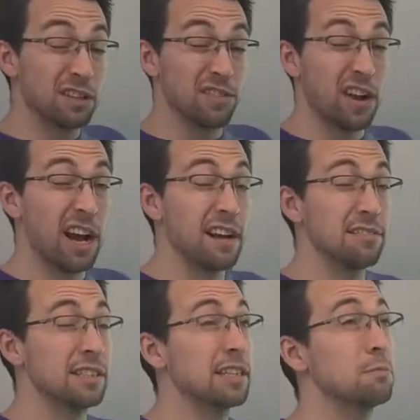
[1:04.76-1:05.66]
plus
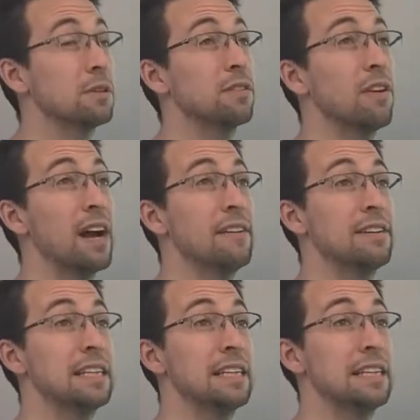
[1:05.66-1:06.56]
5? 6 plus 5
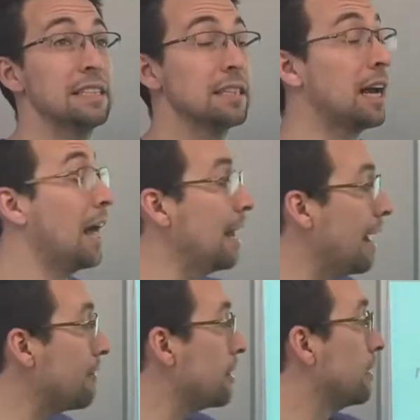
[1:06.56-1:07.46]
is
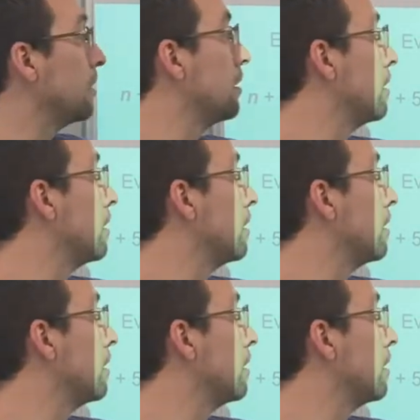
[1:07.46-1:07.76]
11.